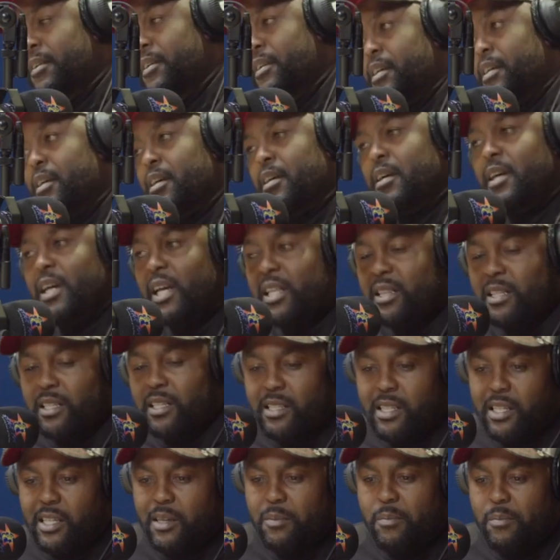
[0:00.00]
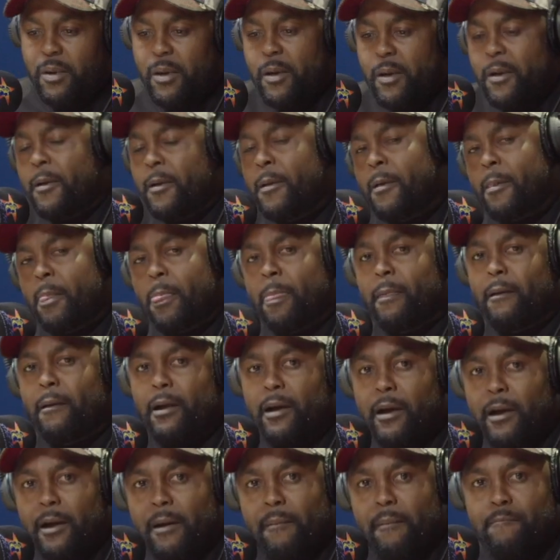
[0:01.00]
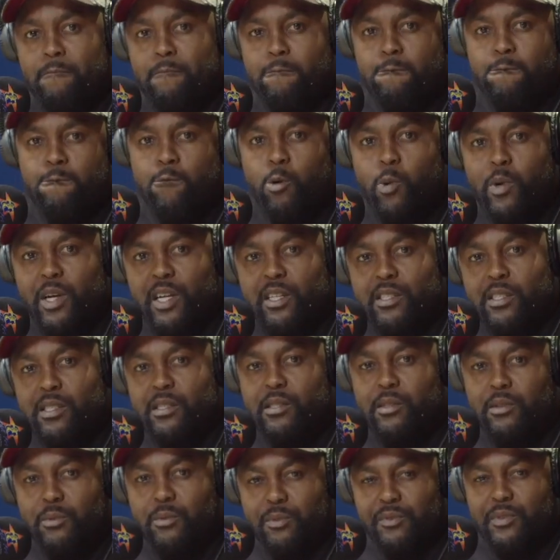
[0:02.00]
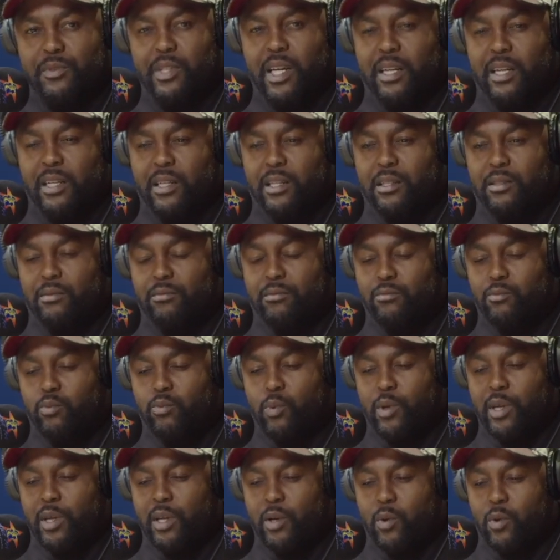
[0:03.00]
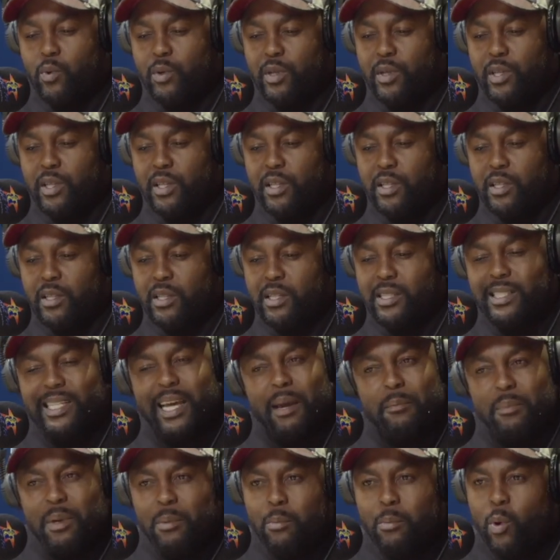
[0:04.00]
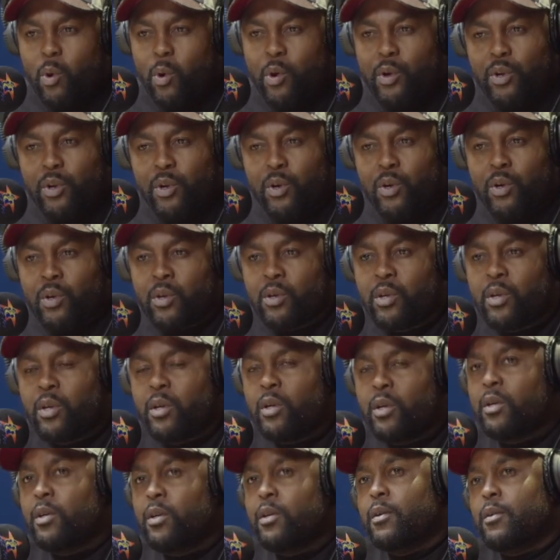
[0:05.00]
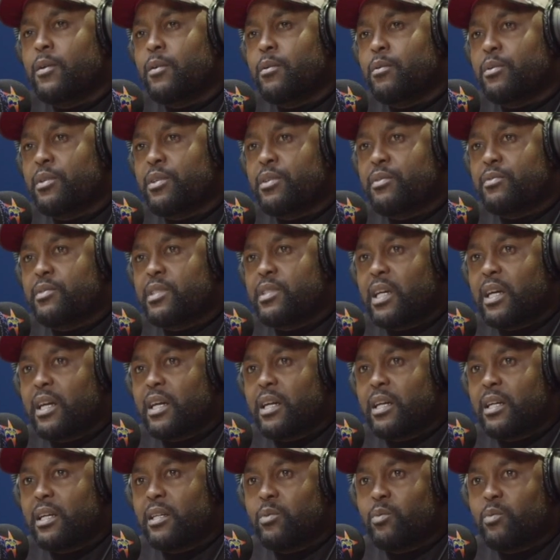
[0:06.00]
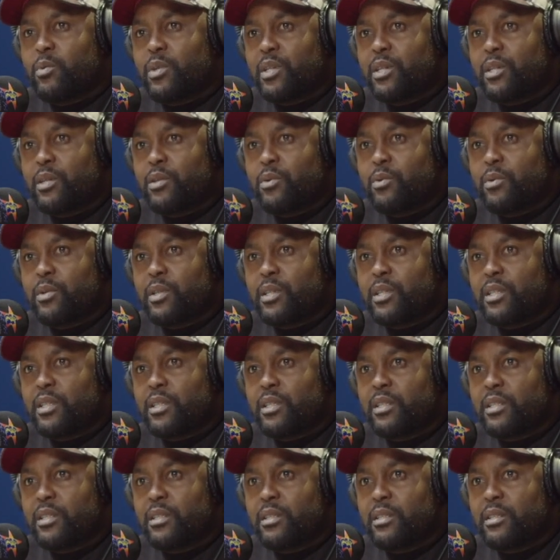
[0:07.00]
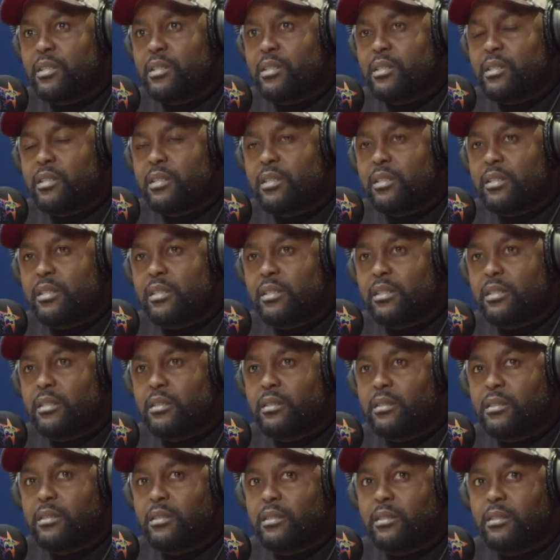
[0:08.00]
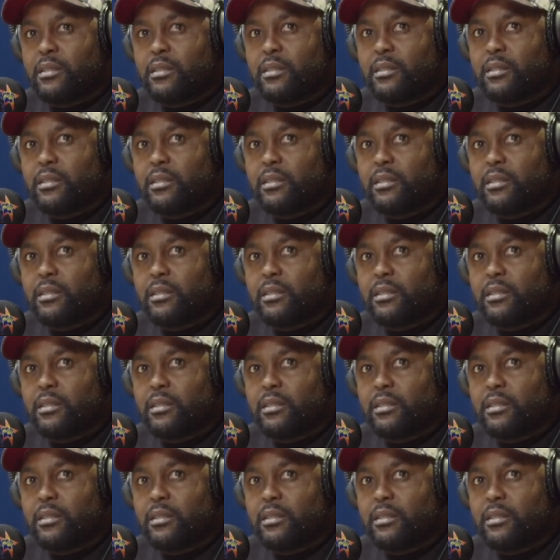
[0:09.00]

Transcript: uh, and the team. Mm-hmm. Um, who else? We've done work with Tammy Moyo. Yes. We've done work with uh,